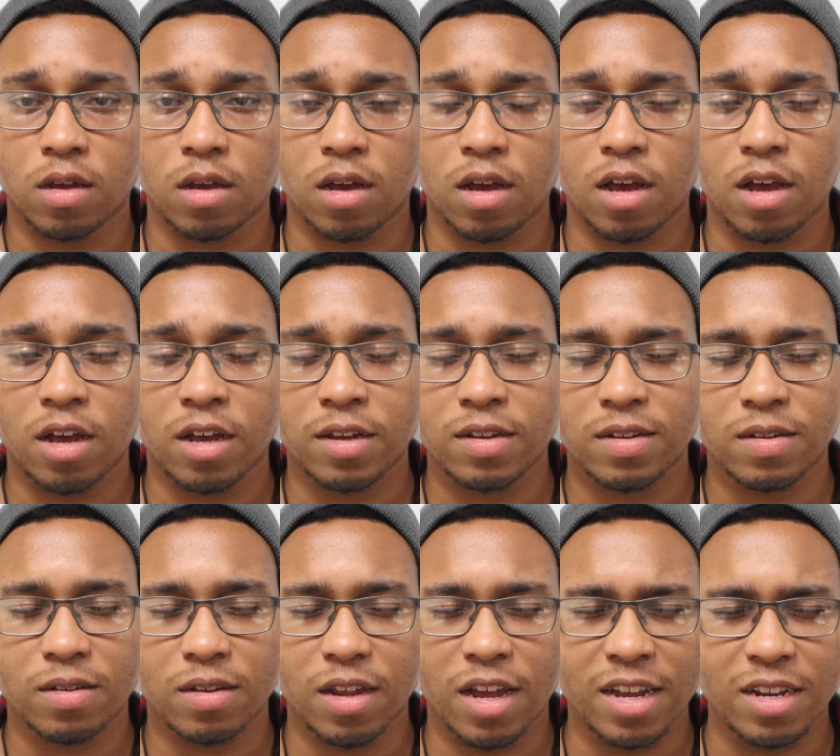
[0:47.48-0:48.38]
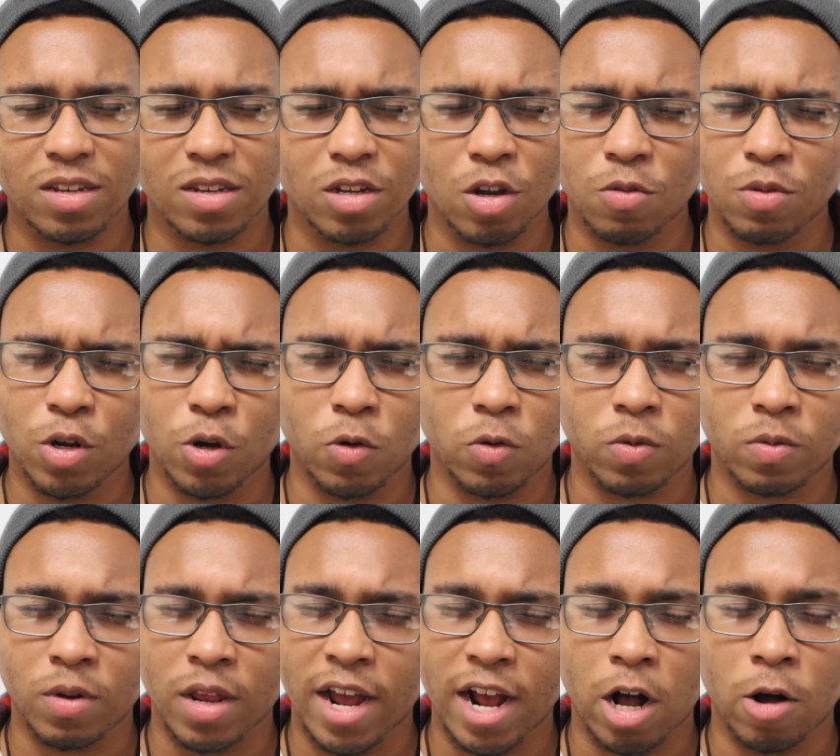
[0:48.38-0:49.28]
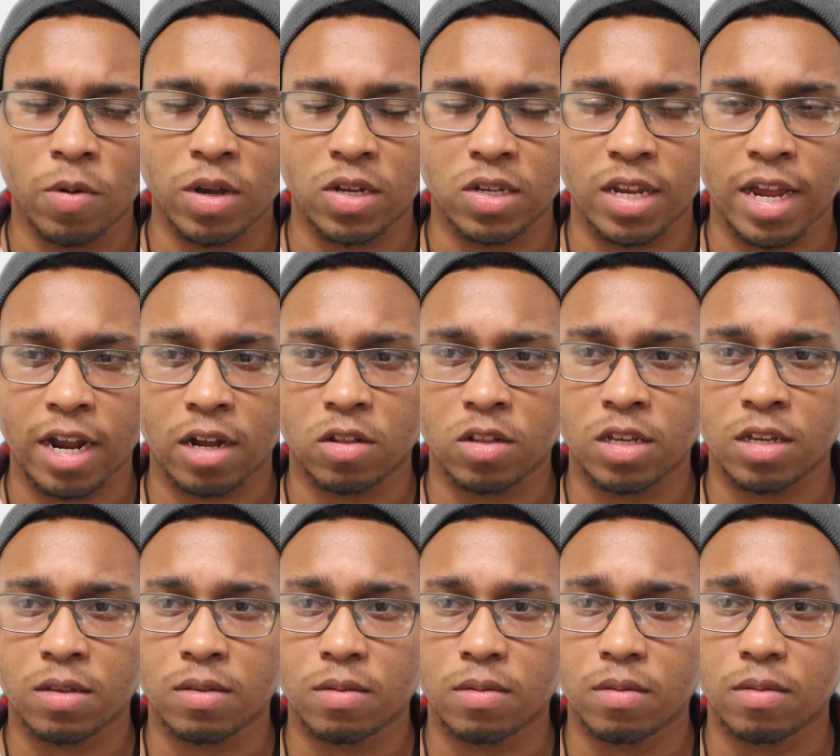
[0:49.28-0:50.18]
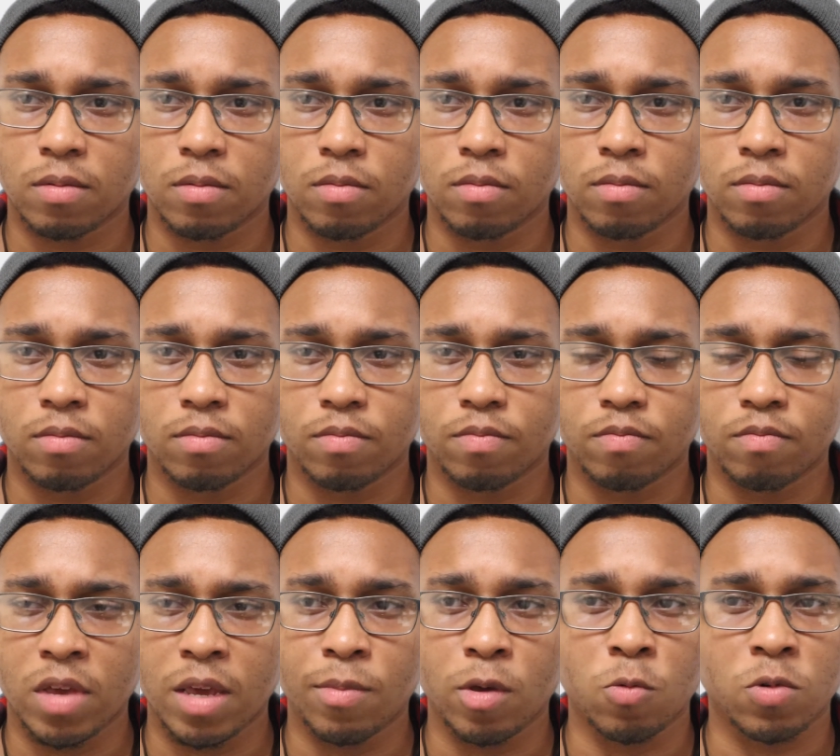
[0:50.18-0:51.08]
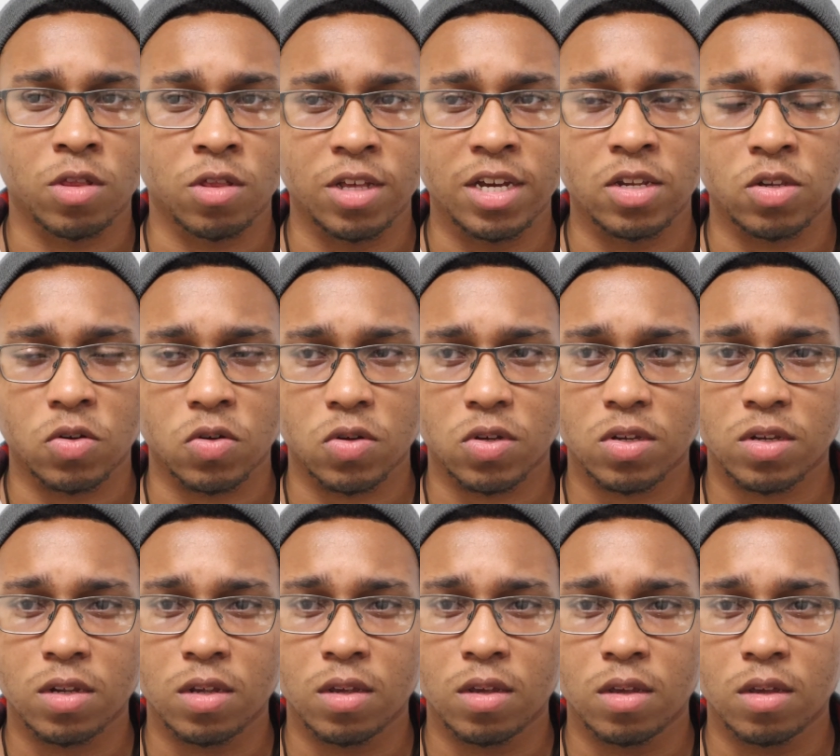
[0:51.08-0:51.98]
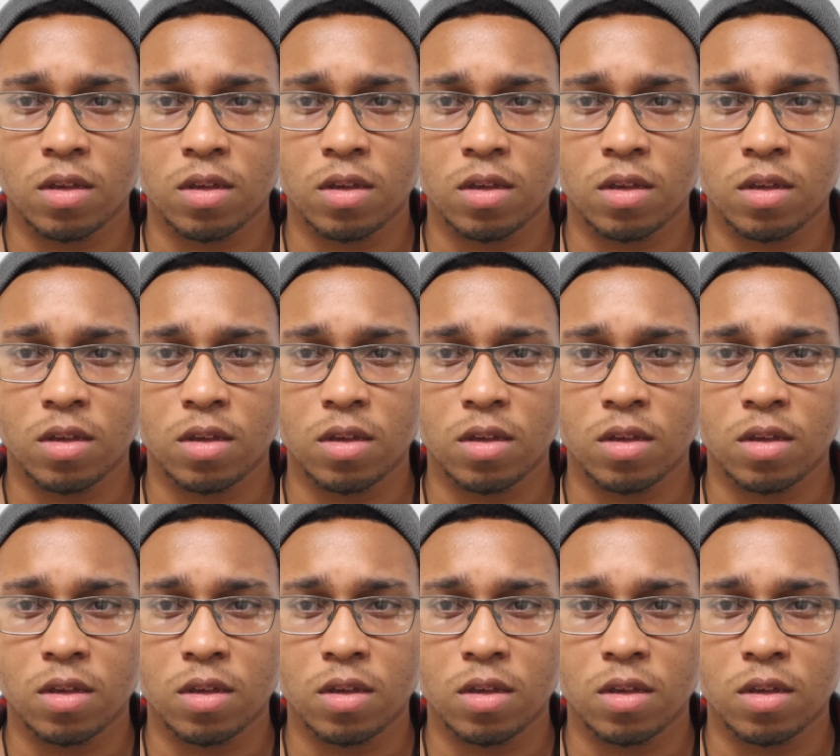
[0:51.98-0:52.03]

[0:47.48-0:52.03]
Uh, I don't know how exactly. Maybe with lasers.